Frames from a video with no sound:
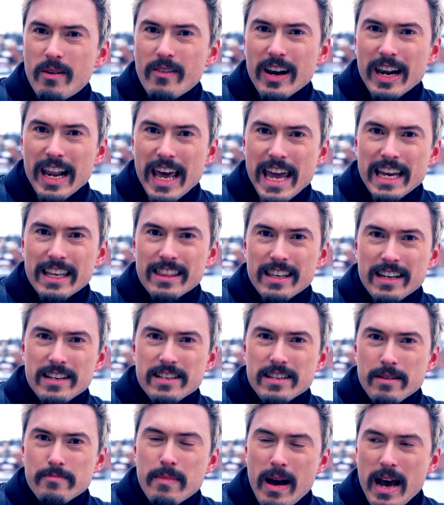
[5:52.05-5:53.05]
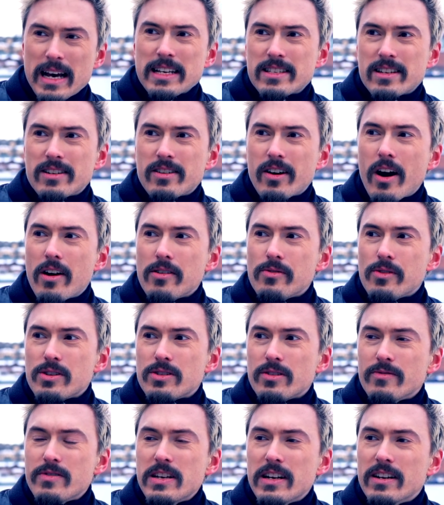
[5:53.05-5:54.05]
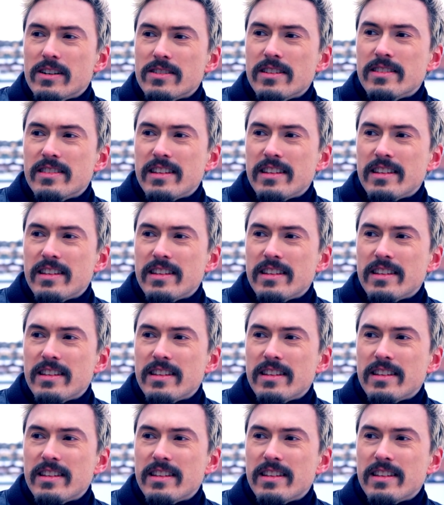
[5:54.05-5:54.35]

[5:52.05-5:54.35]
of a lake that is amassed under hundreds of years,